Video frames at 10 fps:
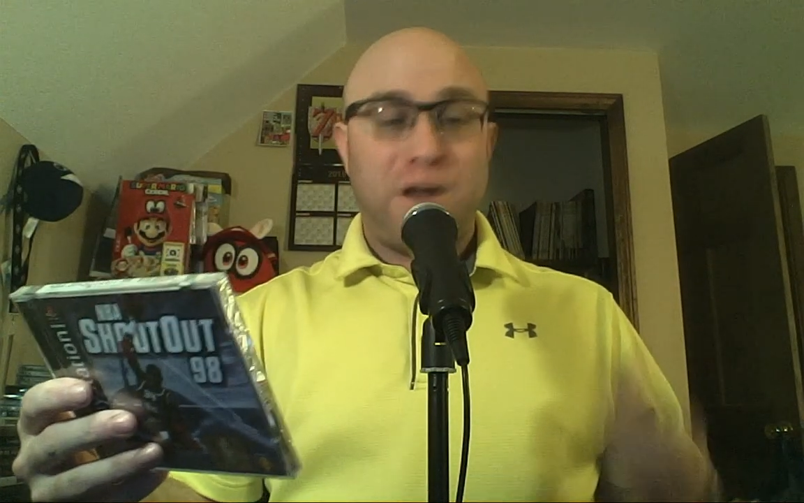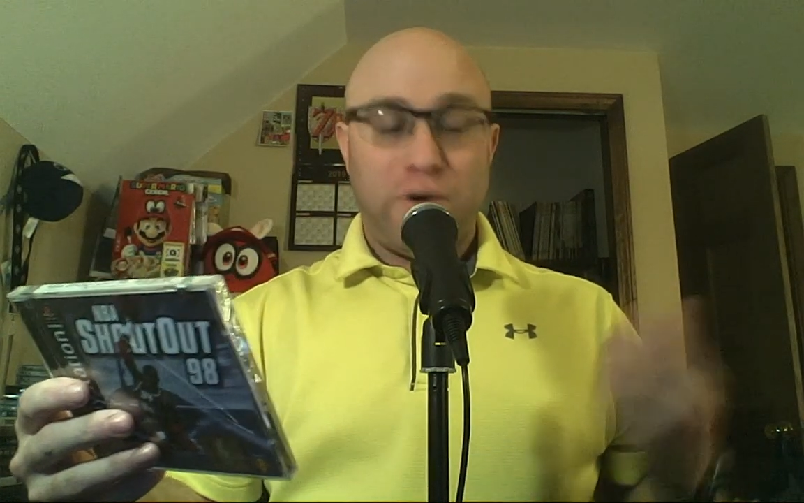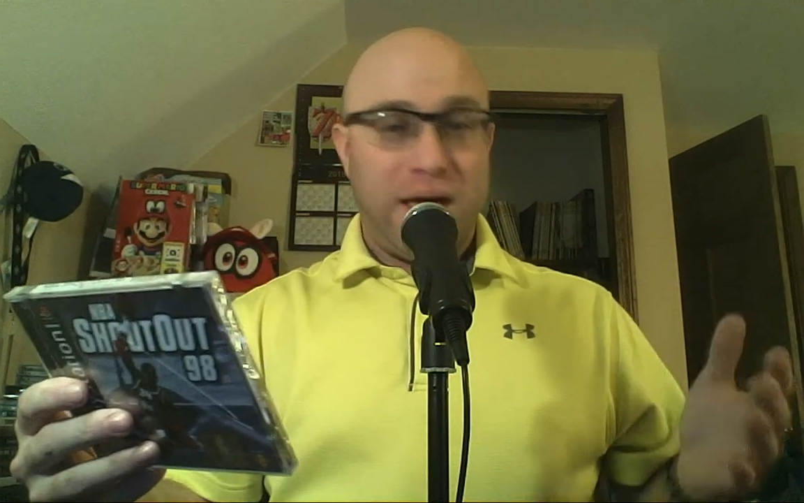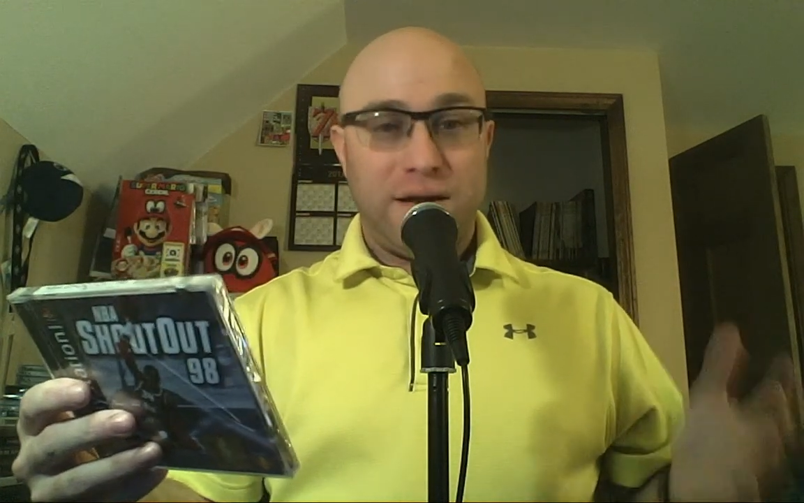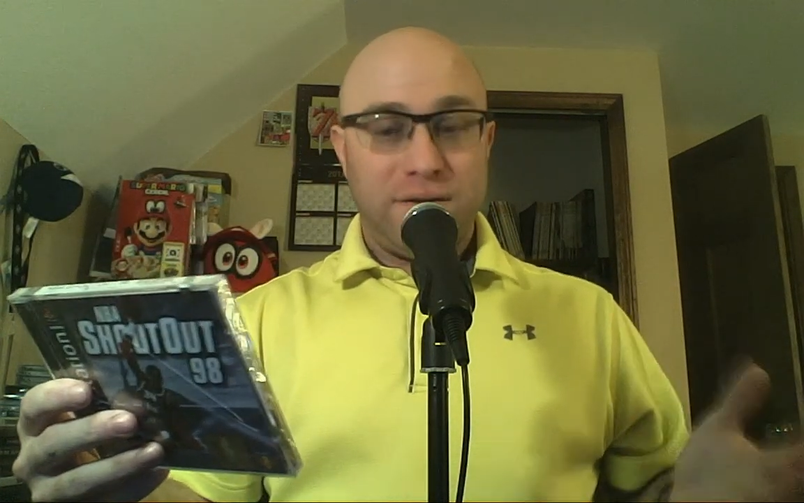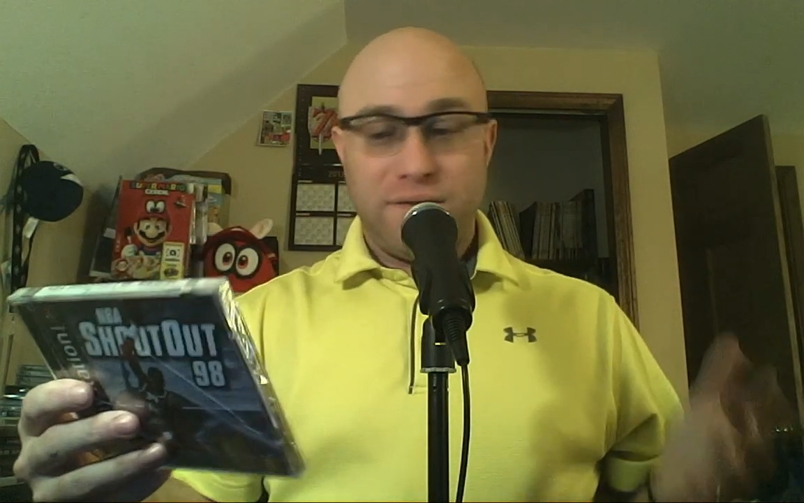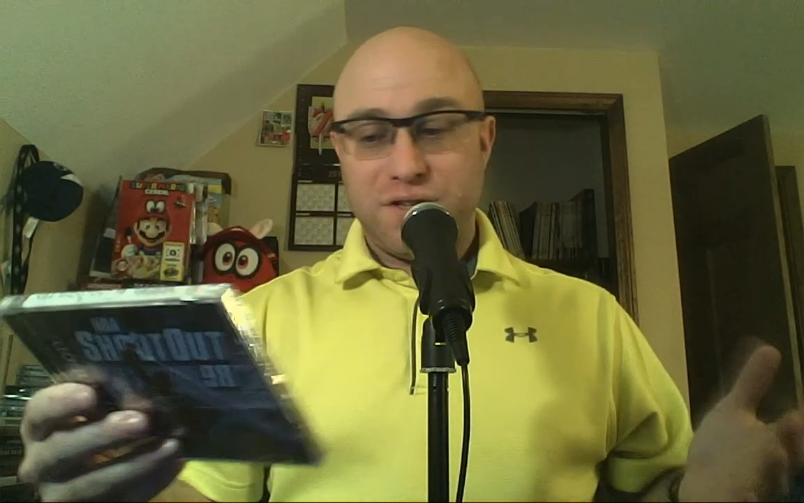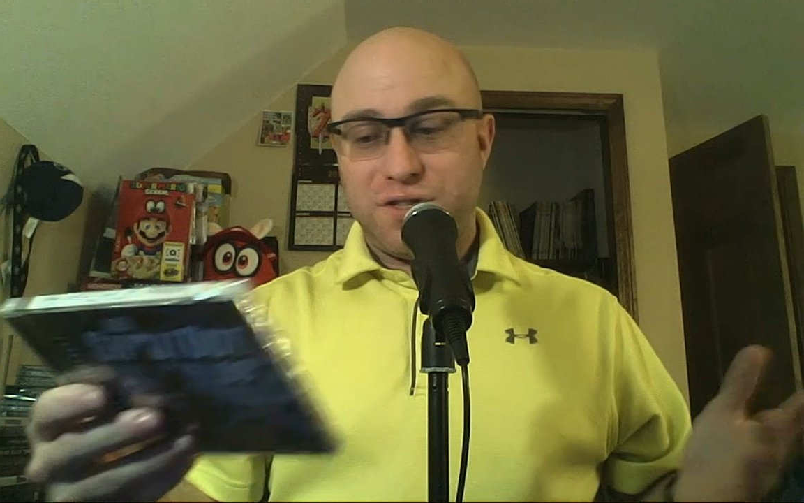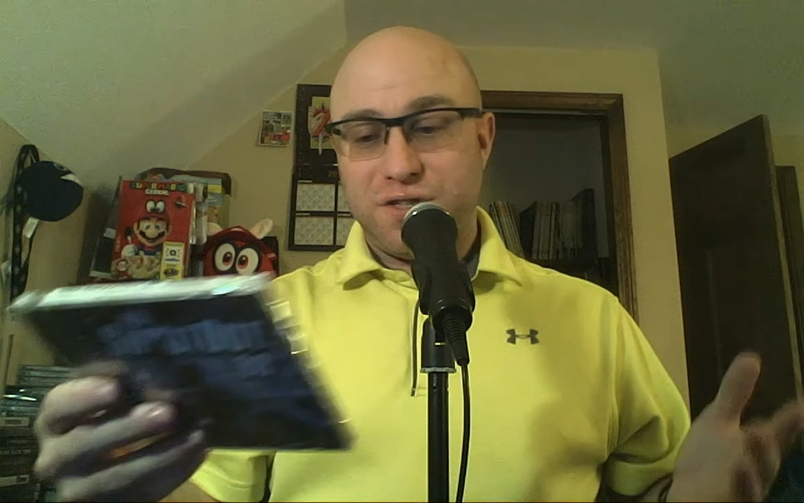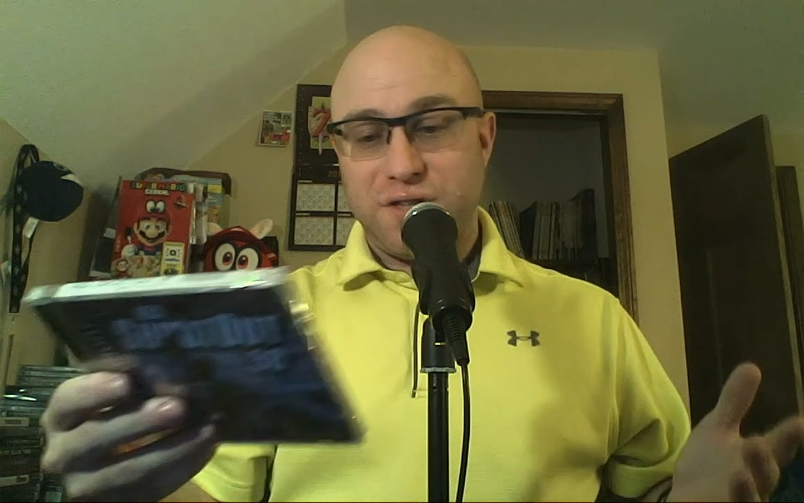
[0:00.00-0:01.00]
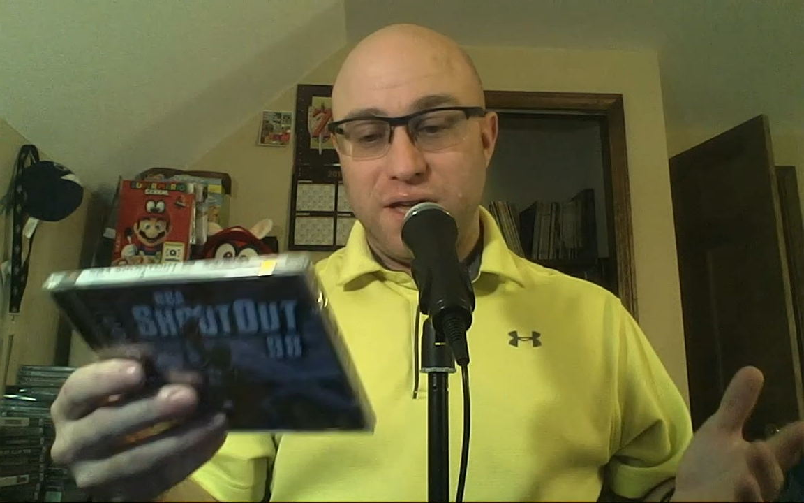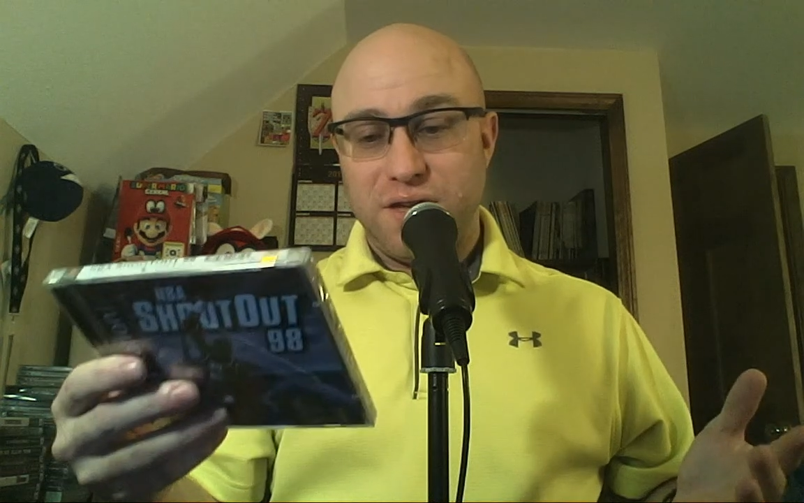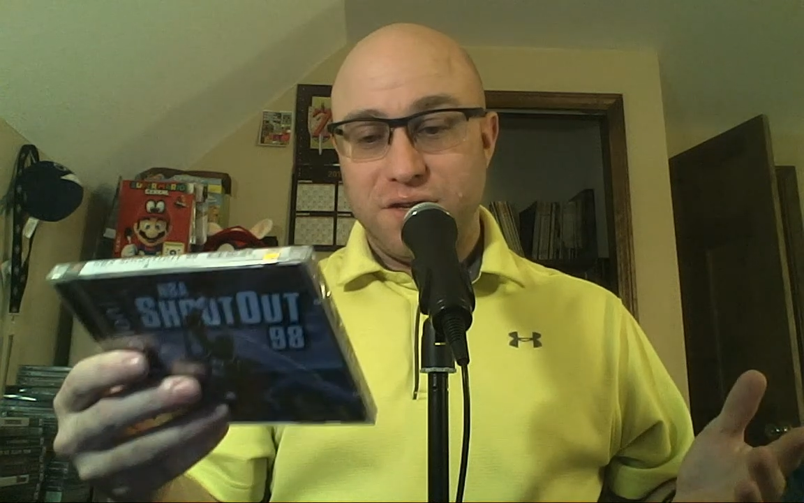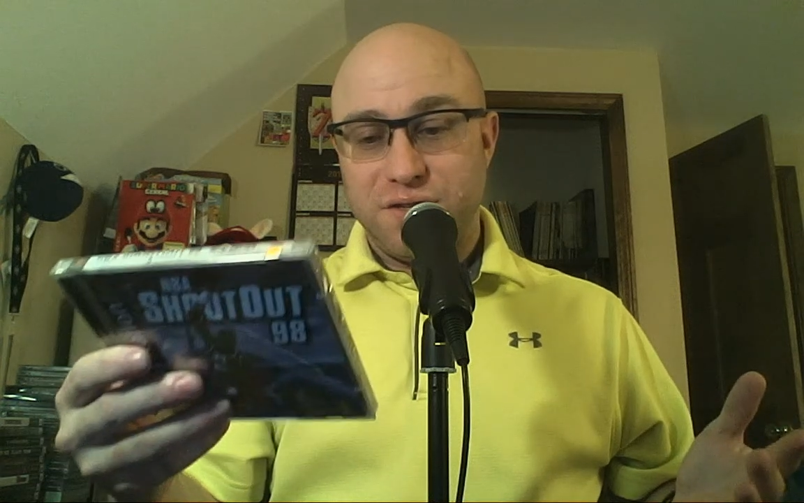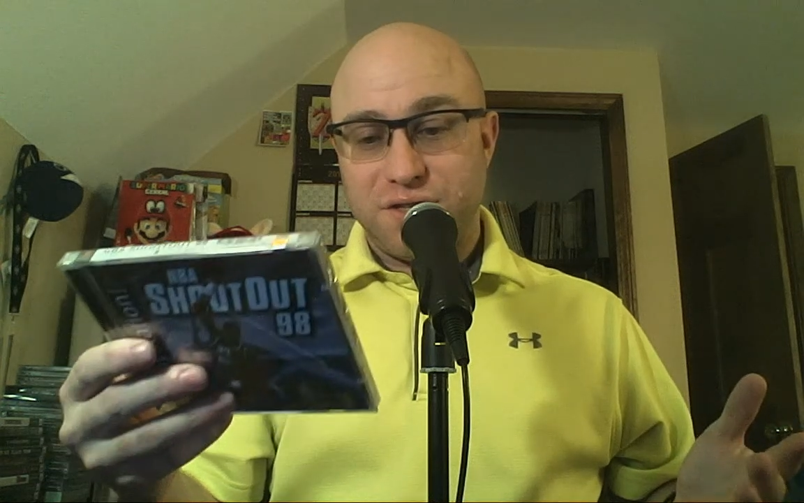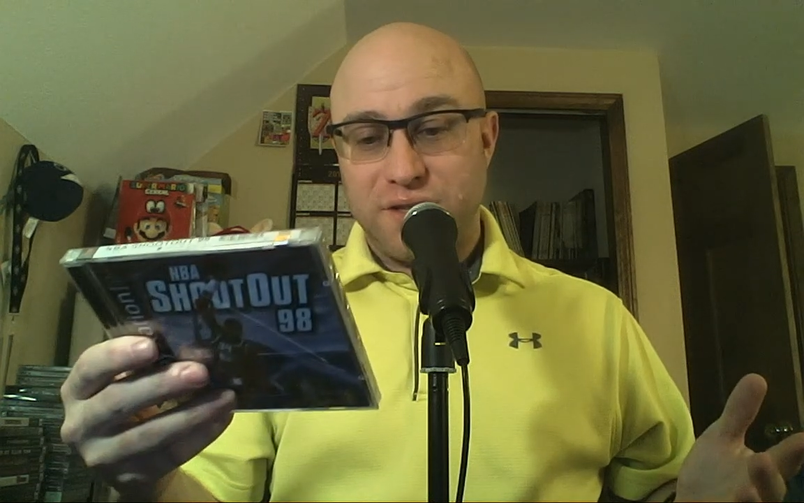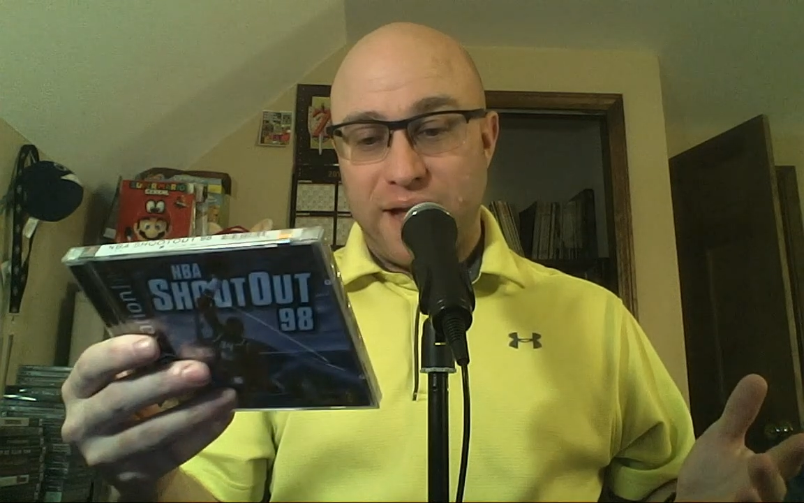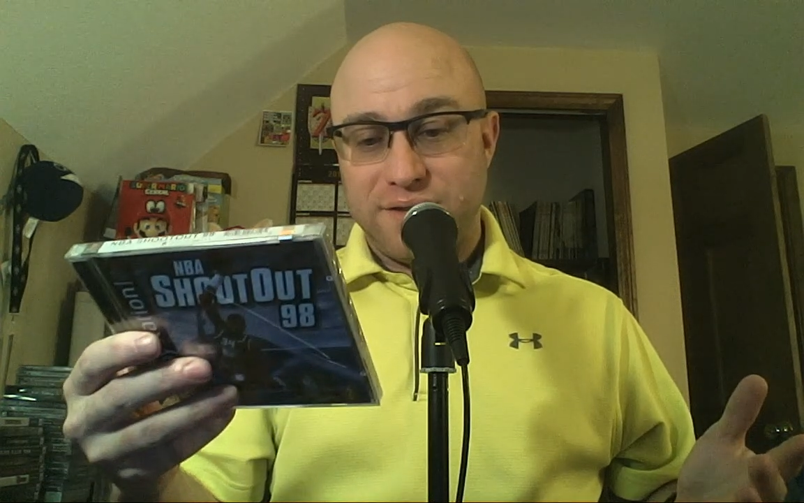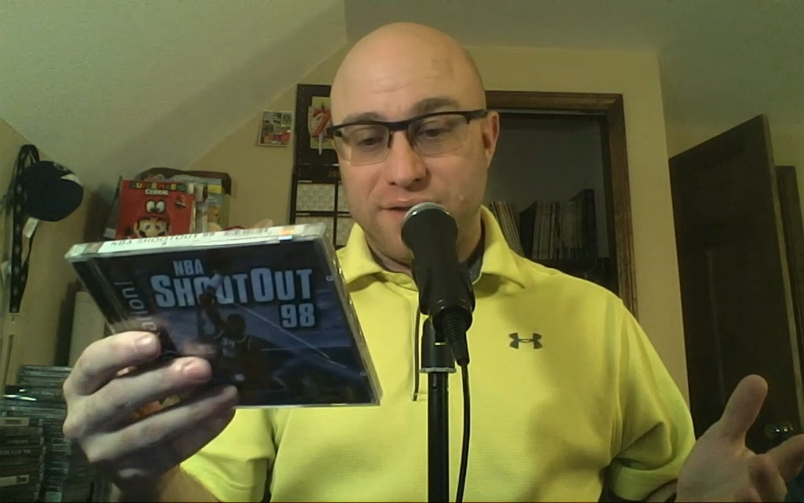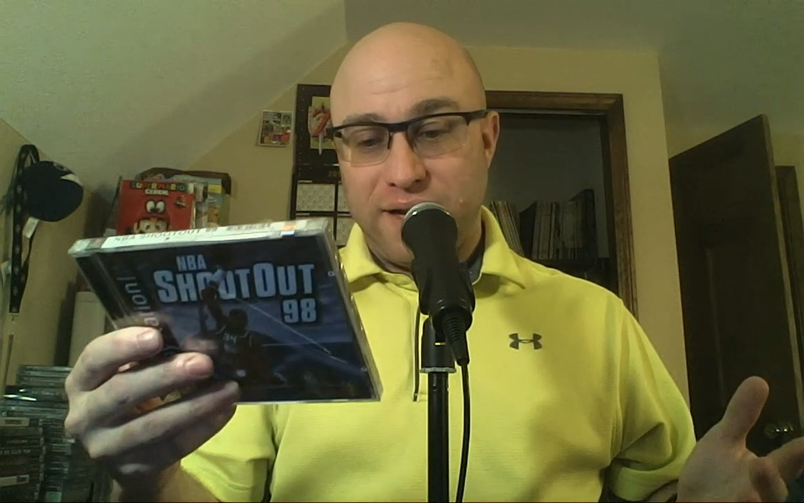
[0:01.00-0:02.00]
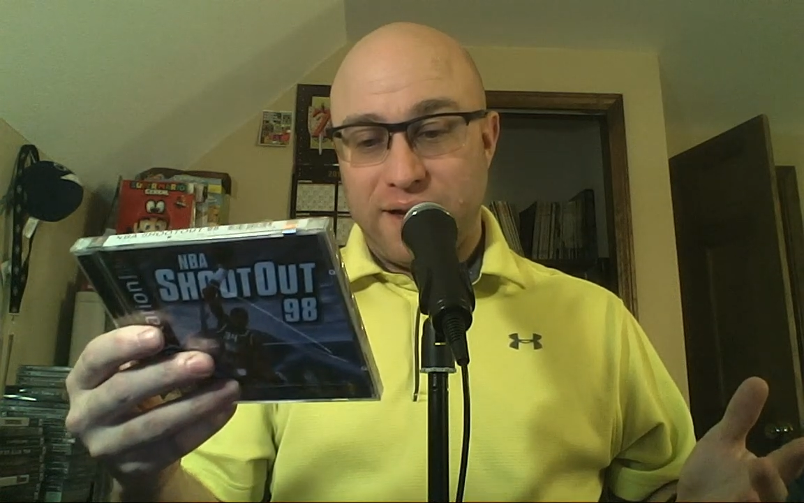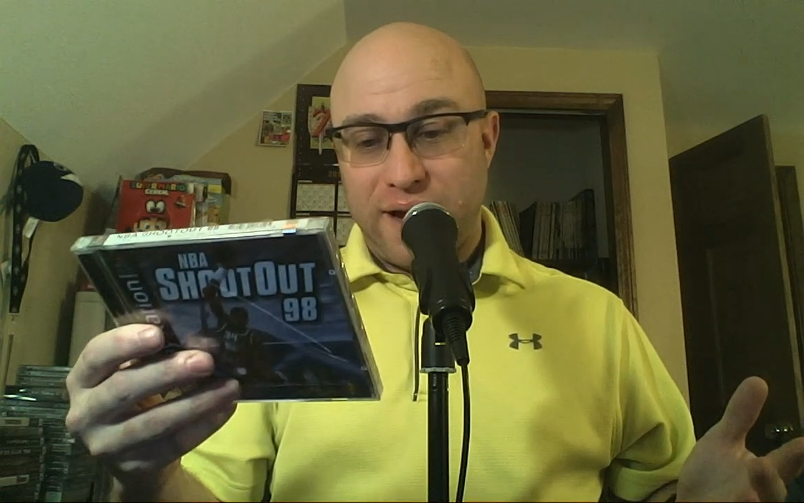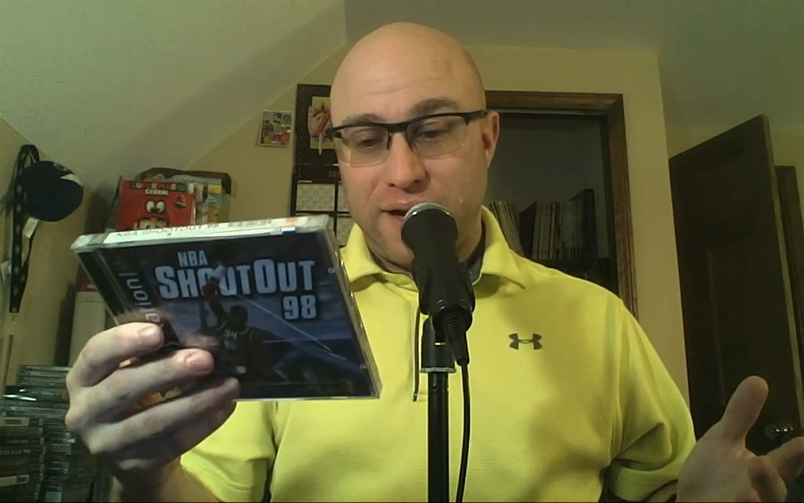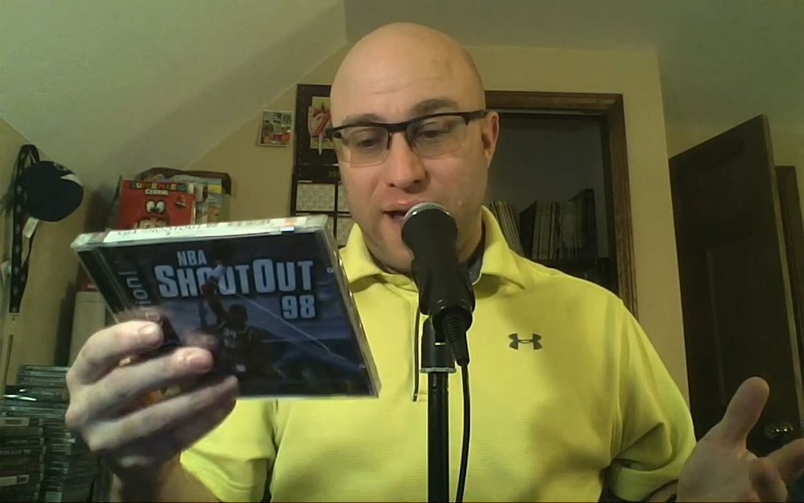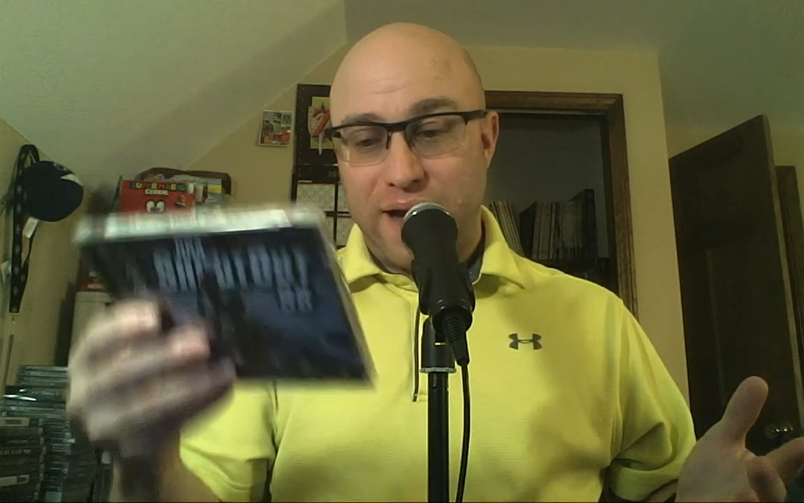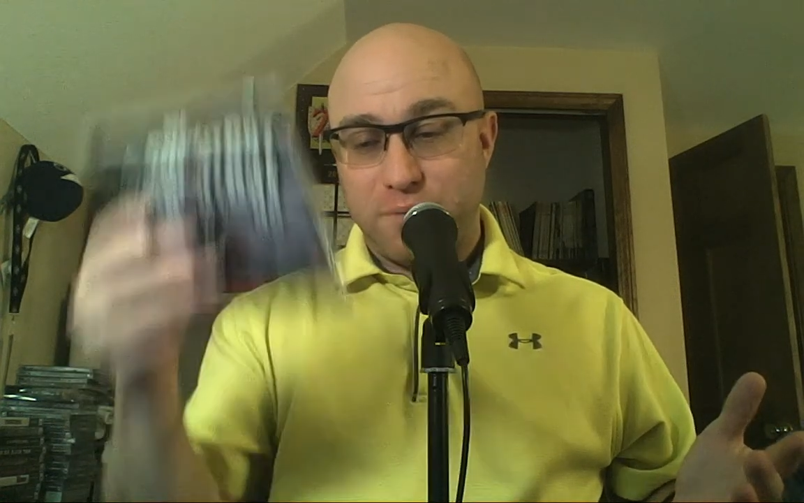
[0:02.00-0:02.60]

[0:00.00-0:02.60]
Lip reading: Now, again, this is 1998, I